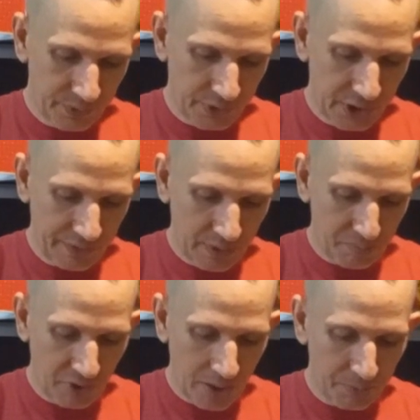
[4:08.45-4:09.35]
And you have
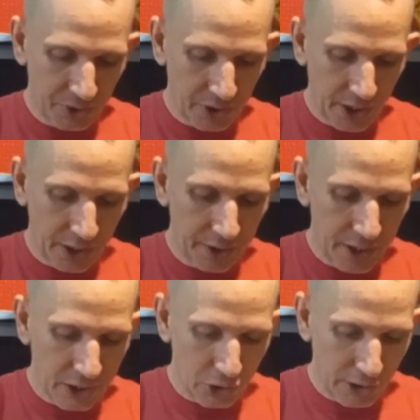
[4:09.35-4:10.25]
that problem with a lot of
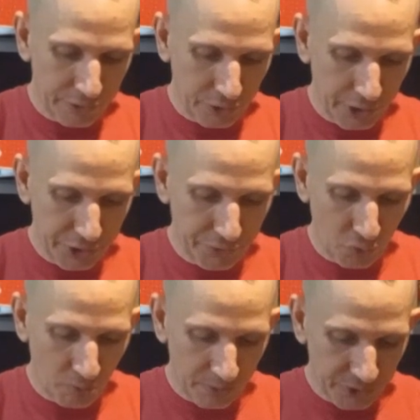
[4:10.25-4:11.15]
knockoff
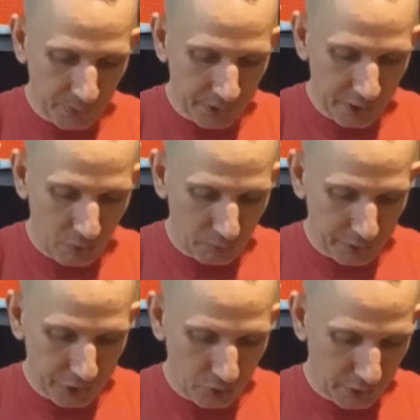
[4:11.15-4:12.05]
transformers where they don't
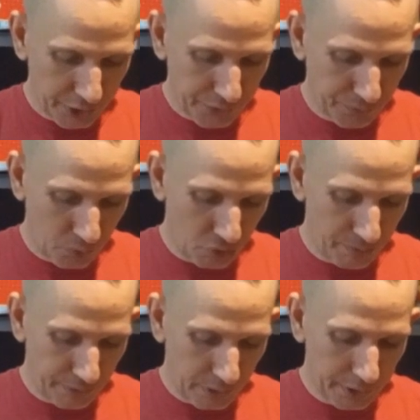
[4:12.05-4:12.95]
really
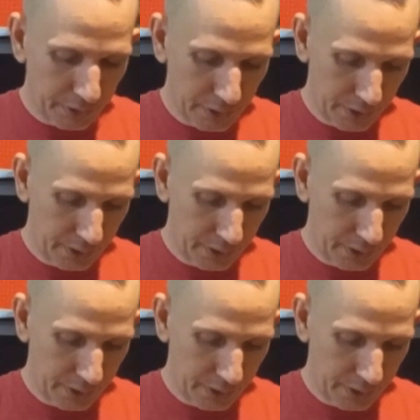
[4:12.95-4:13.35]
transform very